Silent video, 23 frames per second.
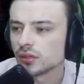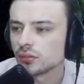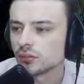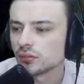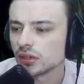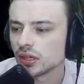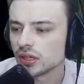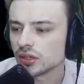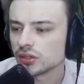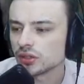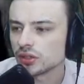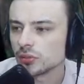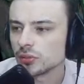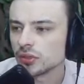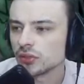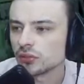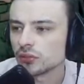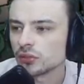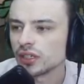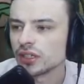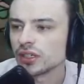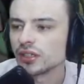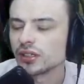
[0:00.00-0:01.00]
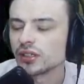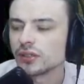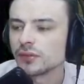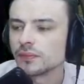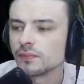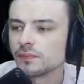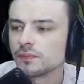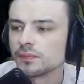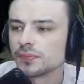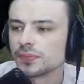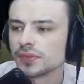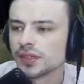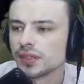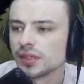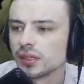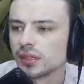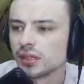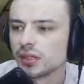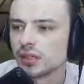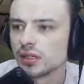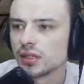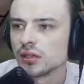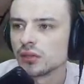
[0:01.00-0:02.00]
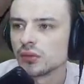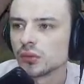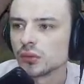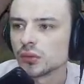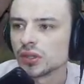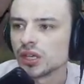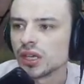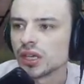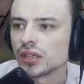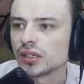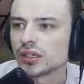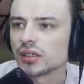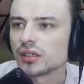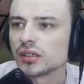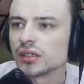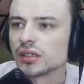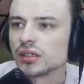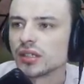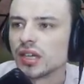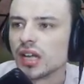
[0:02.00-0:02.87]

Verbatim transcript: Practice a little bit. Read. What we got here?